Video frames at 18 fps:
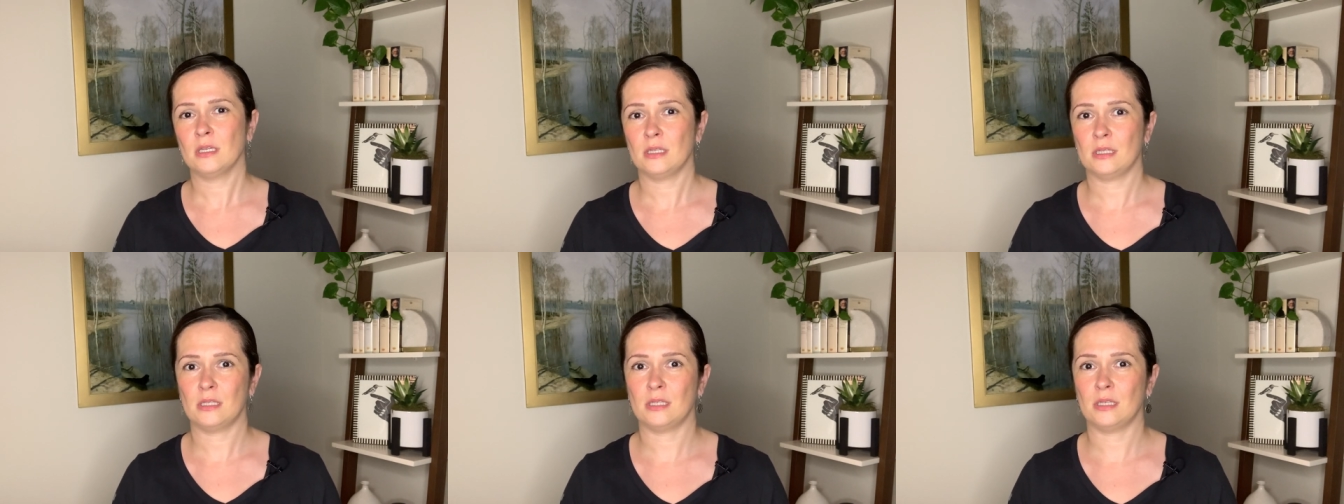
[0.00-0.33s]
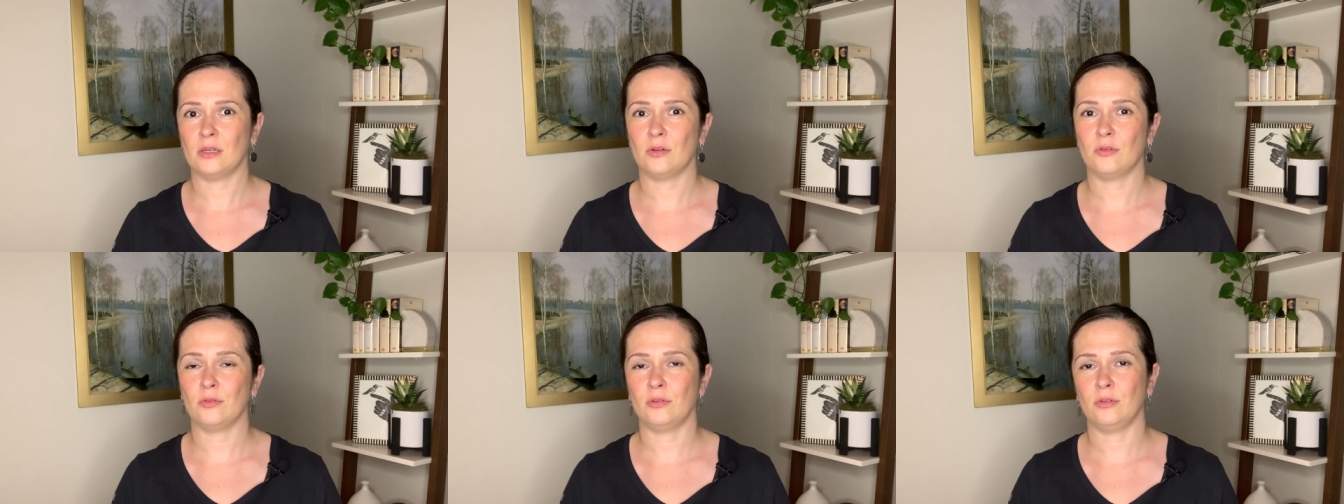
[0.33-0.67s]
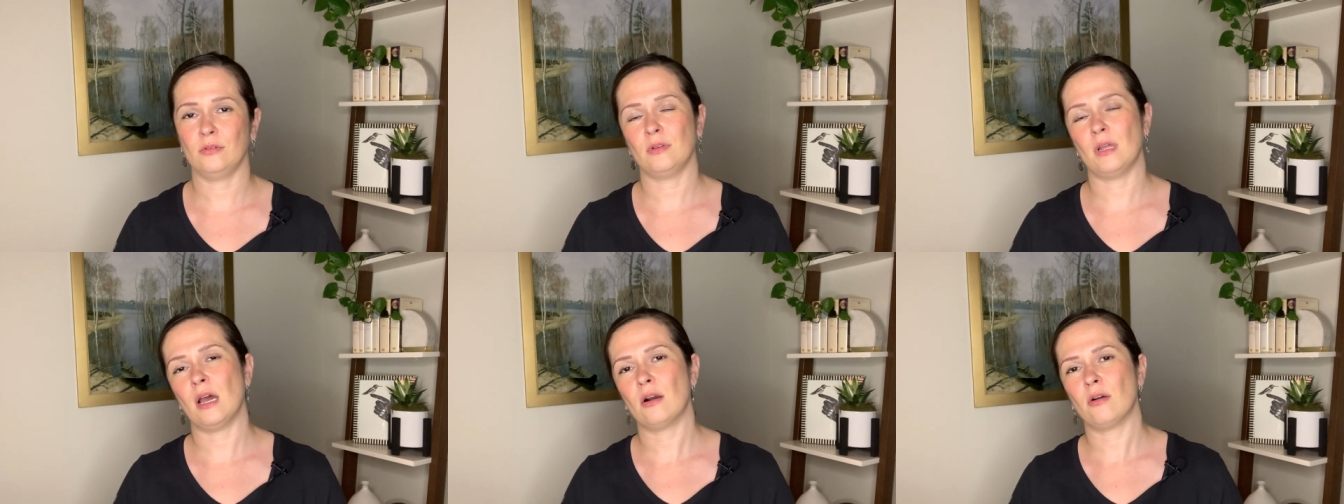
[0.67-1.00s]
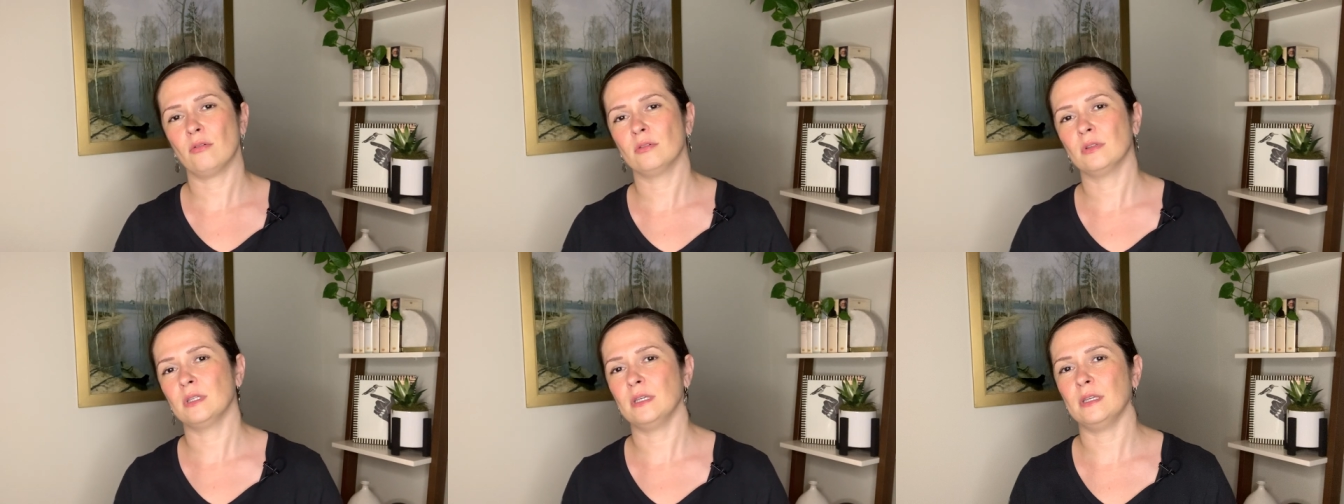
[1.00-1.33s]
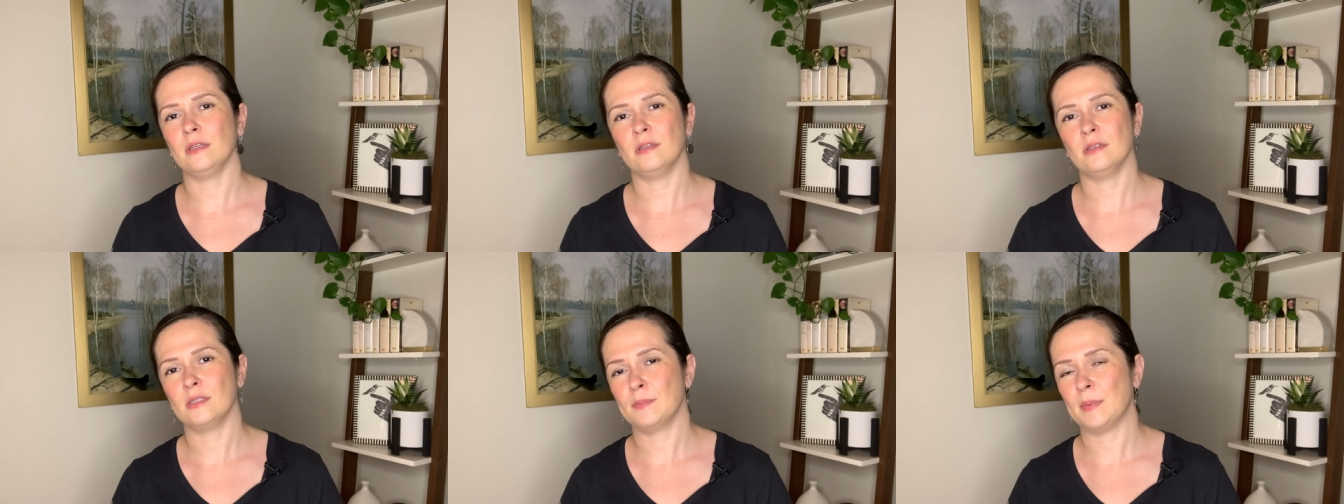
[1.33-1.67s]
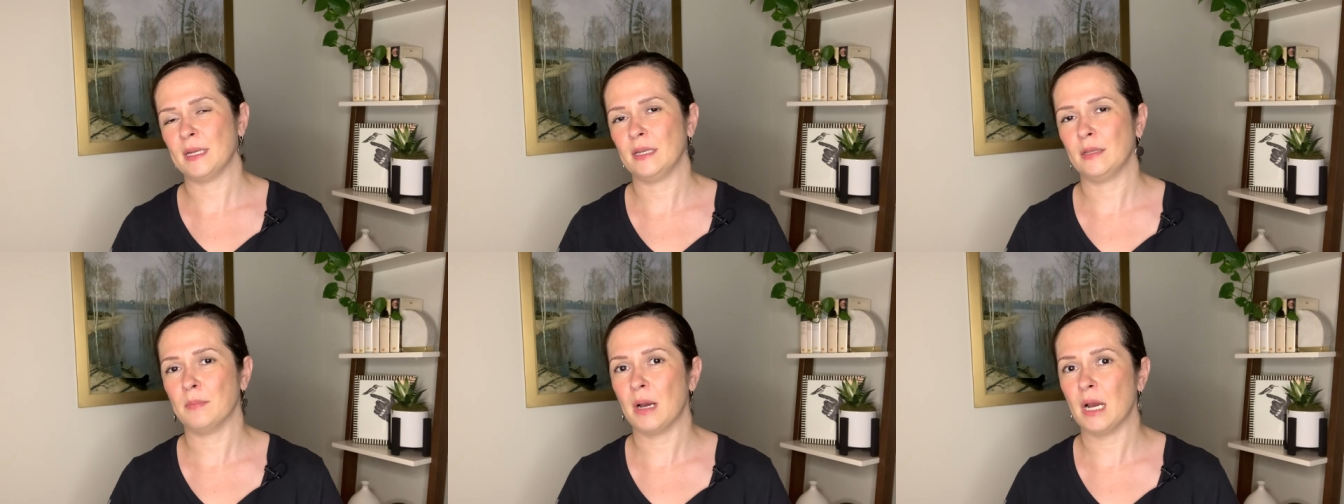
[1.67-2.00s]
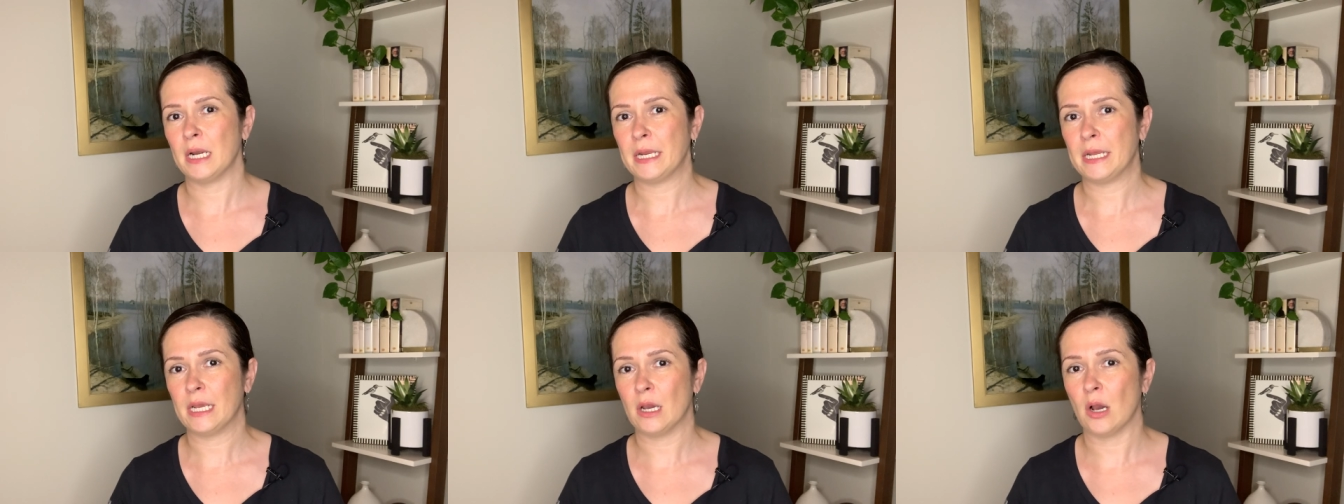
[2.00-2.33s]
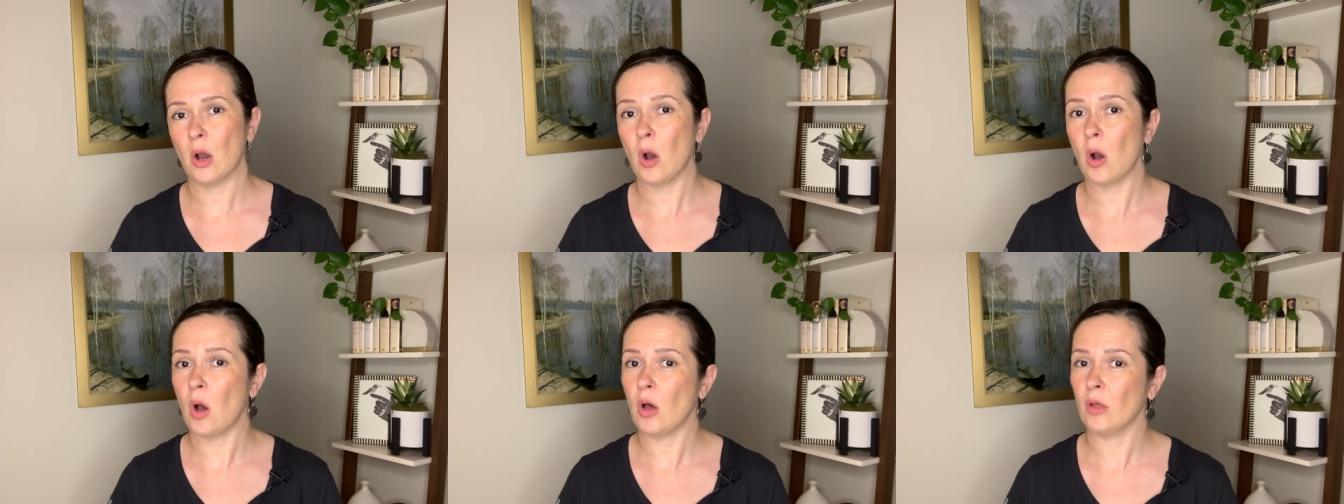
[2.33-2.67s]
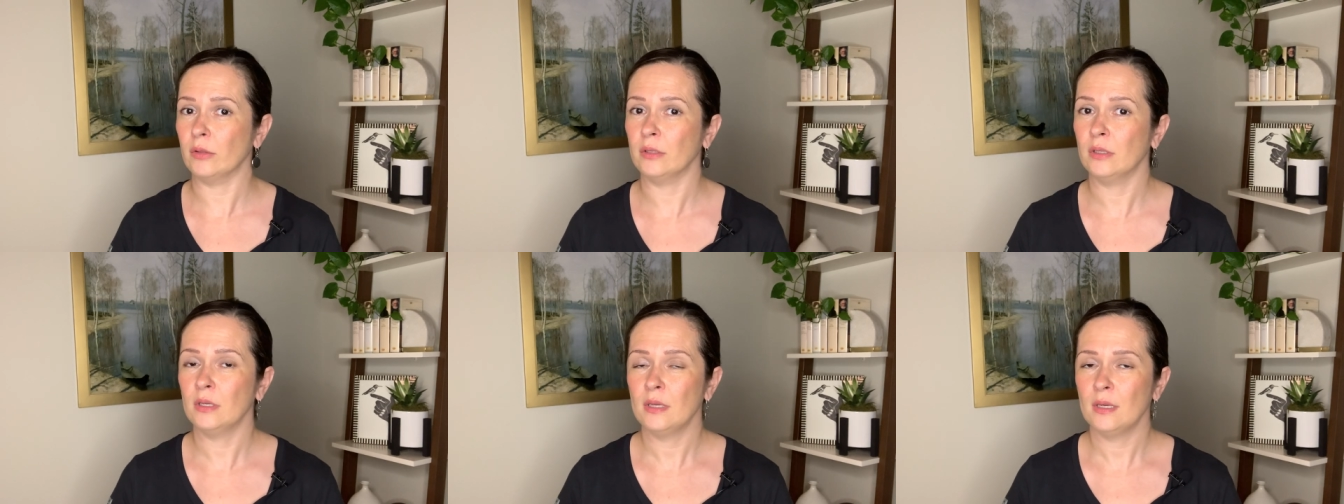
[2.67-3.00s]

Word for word: So you're not only spending money on